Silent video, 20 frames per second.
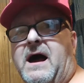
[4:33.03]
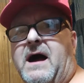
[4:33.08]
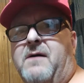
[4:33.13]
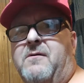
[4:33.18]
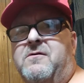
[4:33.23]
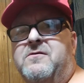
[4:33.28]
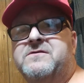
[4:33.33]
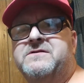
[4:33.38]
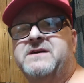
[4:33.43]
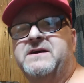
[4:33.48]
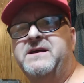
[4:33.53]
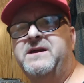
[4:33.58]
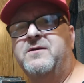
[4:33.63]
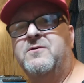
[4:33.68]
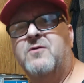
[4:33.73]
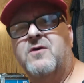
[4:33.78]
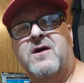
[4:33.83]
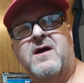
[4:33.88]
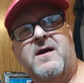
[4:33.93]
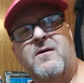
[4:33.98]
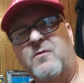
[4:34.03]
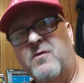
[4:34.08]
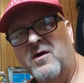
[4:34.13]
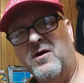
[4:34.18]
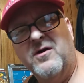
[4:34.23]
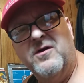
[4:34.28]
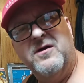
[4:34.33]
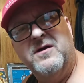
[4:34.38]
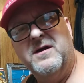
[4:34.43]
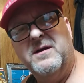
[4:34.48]
I won't tell you where I
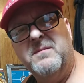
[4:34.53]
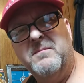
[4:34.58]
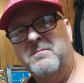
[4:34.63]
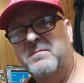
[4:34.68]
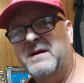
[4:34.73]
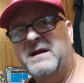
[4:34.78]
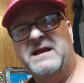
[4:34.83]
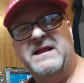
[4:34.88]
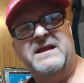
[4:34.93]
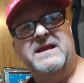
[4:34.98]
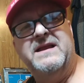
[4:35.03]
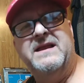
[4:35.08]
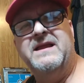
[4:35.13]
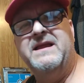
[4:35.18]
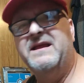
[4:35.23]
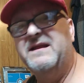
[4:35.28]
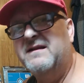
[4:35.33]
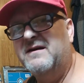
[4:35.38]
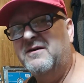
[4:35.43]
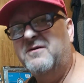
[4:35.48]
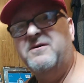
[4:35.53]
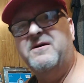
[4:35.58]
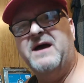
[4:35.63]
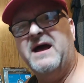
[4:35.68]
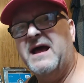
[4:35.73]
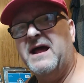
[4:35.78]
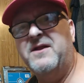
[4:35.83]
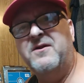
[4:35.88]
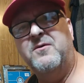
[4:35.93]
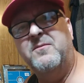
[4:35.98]
work, but you know,
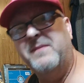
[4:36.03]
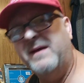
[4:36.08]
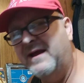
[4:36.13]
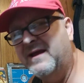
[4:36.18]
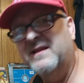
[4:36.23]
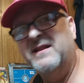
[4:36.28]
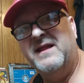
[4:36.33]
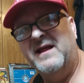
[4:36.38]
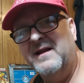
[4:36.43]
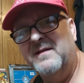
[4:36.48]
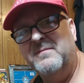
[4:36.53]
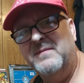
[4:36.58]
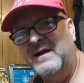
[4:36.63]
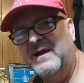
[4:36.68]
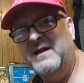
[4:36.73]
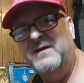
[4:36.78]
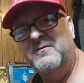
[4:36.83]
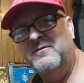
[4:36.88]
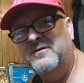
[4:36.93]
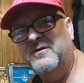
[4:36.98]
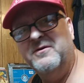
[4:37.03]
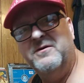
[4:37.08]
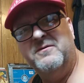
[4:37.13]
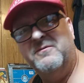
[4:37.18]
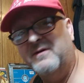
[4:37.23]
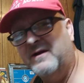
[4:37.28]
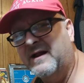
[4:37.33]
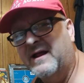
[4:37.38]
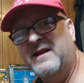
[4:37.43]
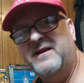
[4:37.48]
I don't make a lot of money
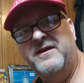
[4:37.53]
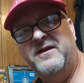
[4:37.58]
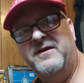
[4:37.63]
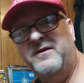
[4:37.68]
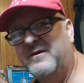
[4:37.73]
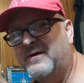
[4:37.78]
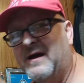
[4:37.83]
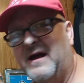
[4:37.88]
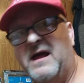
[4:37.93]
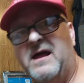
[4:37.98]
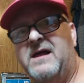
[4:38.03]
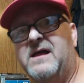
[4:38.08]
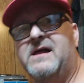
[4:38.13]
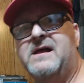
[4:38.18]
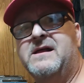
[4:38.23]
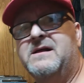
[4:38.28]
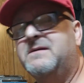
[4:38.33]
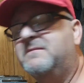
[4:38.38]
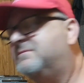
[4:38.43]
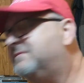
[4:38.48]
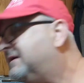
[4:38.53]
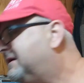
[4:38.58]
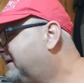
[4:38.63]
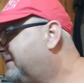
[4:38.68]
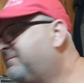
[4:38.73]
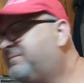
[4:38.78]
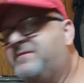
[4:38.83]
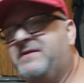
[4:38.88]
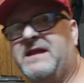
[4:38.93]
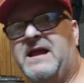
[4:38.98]
doing what I do.
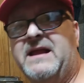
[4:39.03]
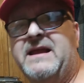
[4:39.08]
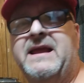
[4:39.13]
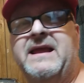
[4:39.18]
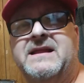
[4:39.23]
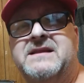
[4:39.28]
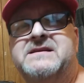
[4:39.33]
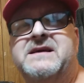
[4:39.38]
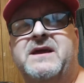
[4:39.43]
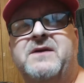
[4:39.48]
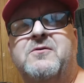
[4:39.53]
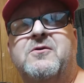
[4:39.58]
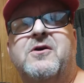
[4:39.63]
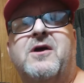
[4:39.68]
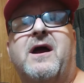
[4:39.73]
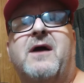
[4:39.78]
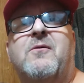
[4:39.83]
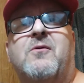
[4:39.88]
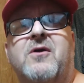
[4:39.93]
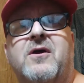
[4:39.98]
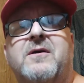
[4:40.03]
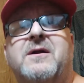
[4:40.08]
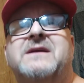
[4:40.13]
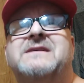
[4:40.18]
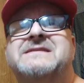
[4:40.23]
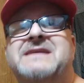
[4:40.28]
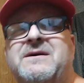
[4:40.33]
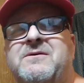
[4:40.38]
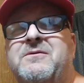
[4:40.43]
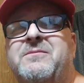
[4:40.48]
But I can't tell you where I work
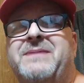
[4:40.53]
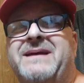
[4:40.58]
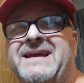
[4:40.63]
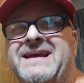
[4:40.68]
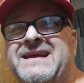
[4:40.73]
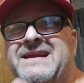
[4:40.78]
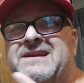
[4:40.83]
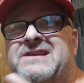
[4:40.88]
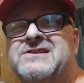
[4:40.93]
because that would be